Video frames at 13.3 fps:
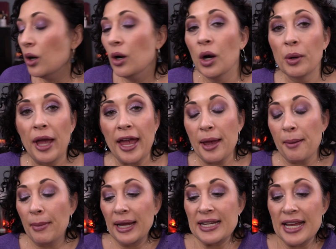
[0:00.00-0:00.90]
Okay,
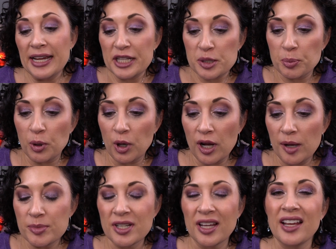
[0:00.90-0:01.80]
my next
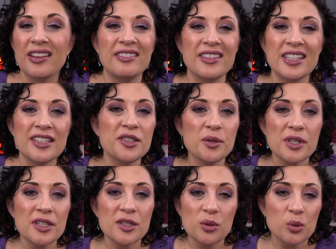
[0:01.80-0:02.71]
prompt I didn't do
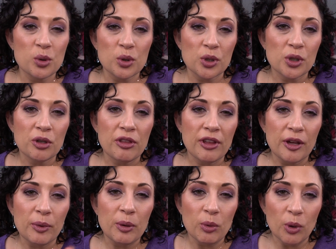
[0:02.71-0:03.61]
these in order
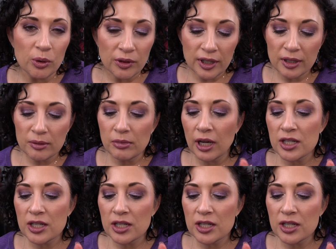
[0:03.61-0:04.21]
that we rolled them.